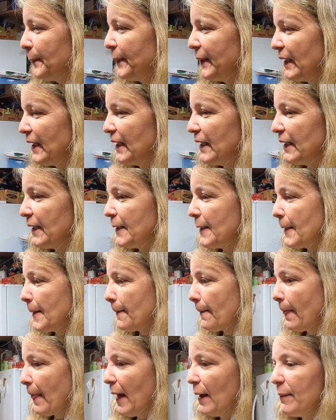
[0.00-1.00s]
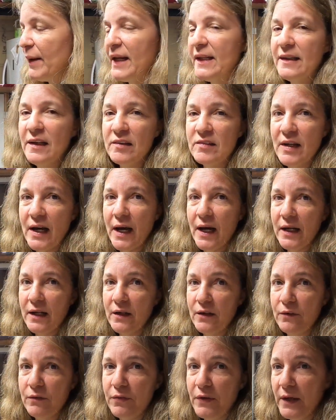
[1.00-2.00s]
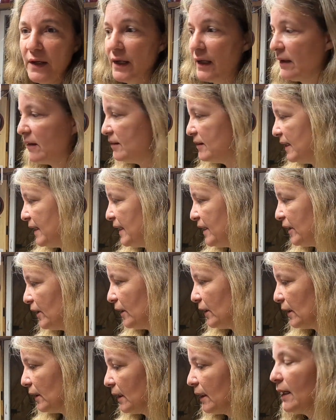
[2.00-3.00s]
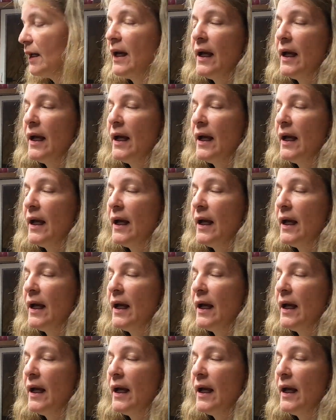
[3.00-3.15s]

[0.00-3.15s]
But I made this out of cedar